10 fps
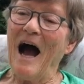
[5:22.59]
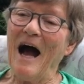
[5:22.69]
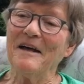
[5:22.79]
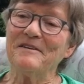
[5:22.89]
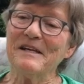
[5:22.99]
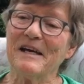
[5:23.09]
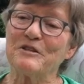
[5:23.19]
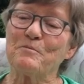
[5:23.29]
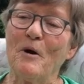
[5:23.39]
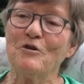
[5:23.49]
I think
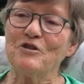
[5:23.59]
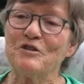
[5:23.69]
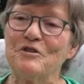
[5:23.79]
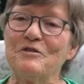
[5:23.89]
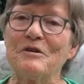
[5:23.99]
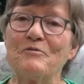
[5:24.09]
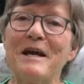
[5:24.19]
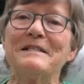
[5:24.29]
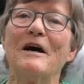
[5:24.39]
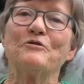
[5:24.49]
exposure to the
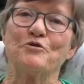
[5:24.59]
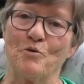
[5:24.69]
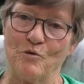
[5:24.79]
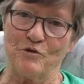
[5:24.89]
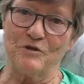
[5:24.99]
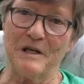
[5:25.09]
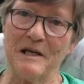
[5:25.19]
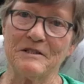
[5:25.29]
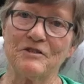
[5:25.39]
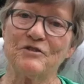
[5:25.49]
great outdoors
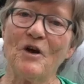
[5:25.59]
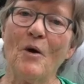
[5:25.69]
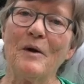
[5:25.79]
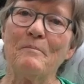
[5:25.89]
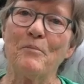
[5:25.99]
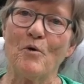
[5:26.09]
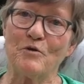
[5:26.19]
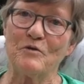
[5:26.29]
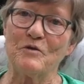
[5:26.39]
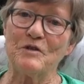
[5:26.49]
is so
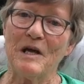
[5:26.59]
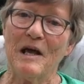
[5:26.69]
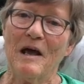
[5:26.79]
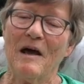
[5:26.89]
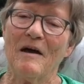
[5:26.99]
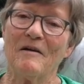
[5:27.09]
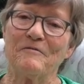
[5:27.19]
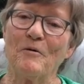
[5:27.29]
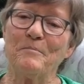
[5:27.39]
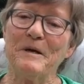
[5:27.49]
important
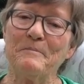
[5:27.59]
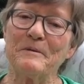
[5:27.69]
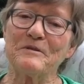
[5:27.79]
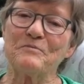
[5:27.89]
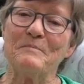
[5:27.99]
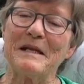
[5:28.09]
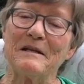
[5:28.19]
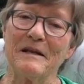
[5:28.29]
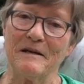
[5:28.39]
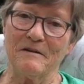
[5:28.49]
for people's
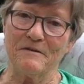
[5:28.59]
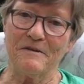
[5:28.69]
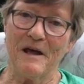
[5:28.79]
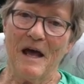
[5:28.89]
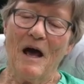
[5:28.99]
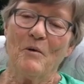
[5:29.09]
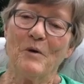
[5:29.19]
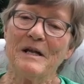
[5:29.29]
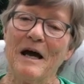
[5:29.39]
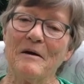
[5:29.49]
mental health.
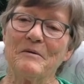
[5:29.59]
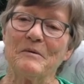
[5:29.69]
When I